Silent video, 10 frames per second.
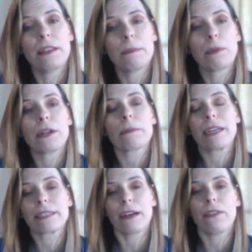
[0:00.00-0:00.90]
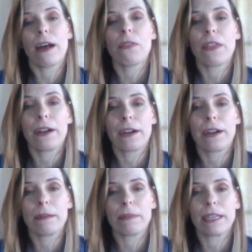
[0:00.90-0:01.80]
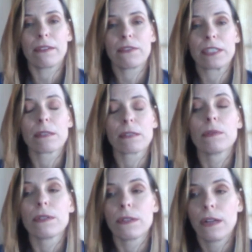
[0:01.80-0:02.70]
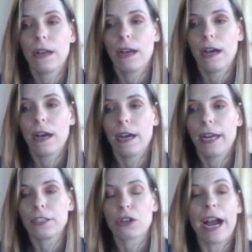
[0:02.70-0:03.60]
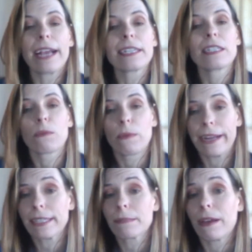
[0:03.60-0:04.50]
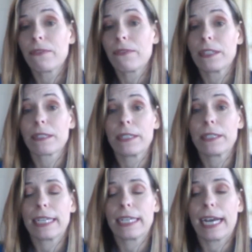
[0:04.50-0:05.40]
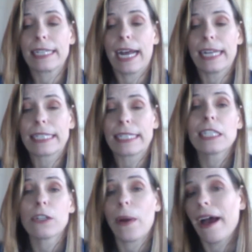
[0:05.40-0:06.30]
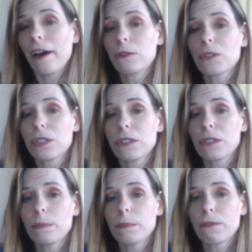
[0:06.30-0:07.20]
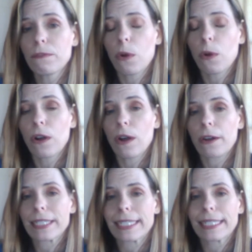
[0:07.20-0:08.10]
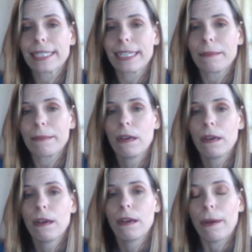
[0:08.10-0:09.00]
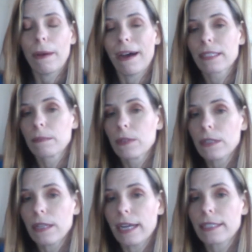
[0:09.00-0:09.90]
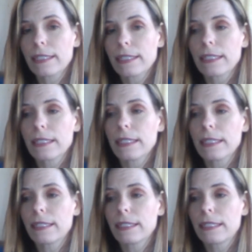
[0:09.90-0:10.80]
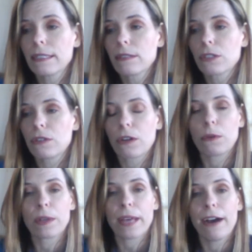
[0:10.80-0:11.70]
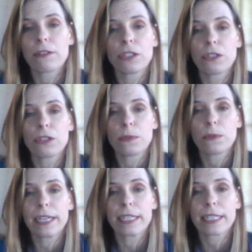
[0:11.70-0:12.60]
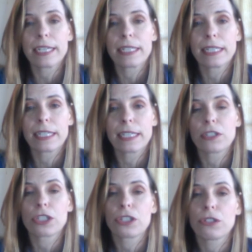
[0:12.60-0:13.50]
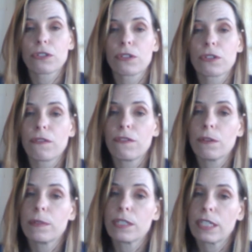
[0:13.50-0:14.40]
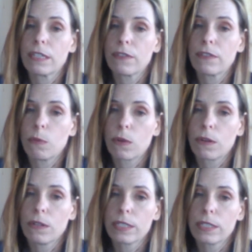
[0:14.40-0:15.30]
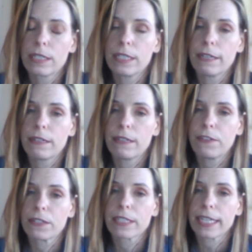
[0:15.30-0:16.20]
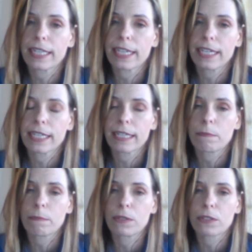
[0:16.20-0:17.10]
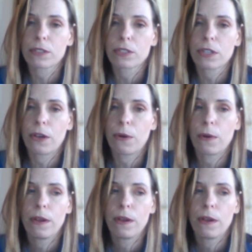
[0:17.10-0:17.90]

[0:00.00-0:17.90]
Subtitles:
putting myself out there and being visible, and trying to raise my visibility, I didn't know how to before, or didn't seem possible. I still struggle with how to do it in the traditional sort of film and TV world. It feels like the gatekeepers are so